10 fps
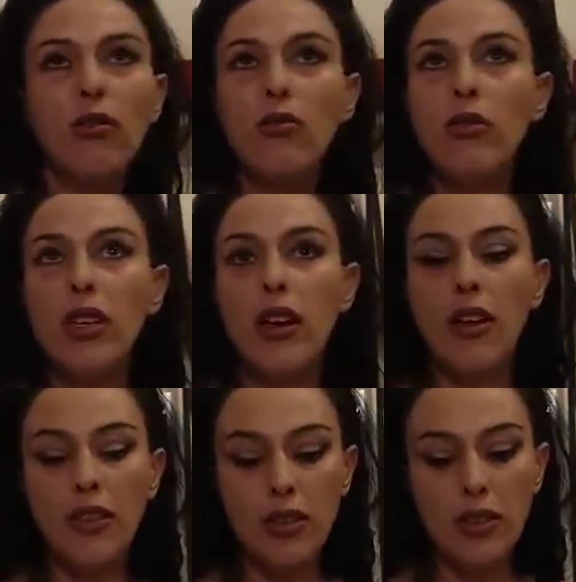All the
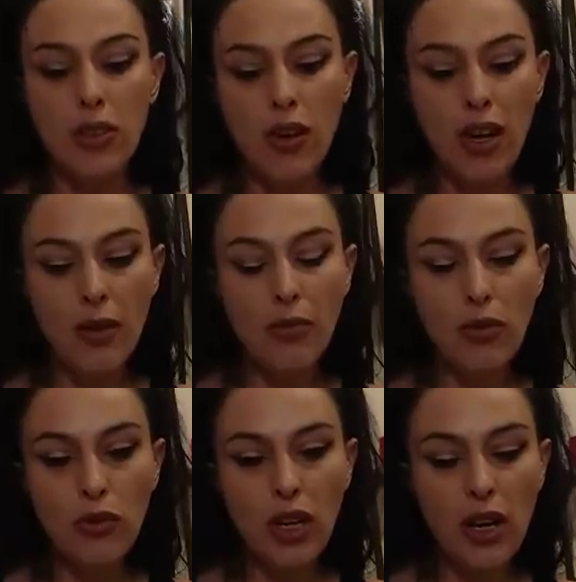others, I had
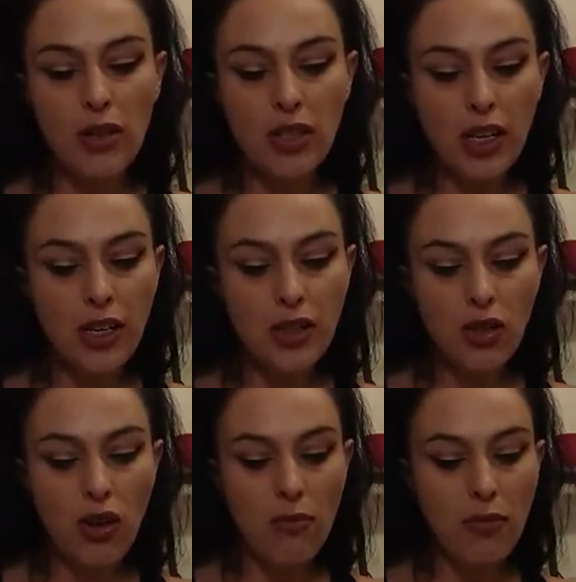pulled the cards ahead of
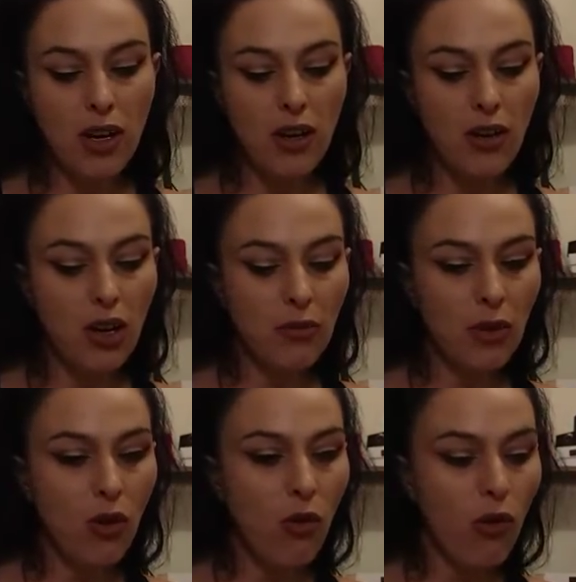time, but I'm
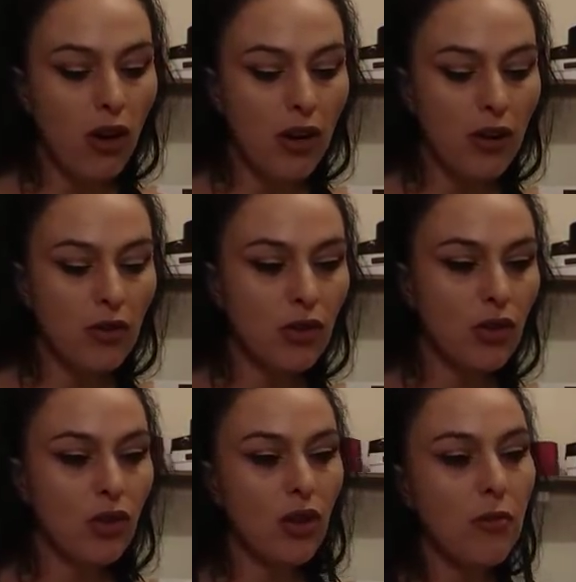quite
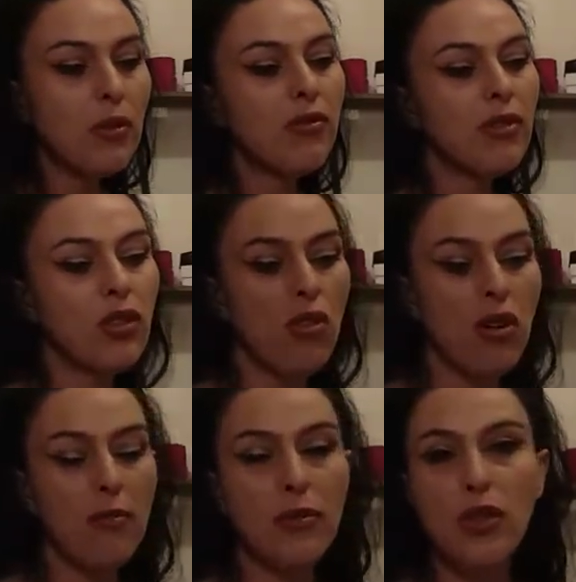strapped for time.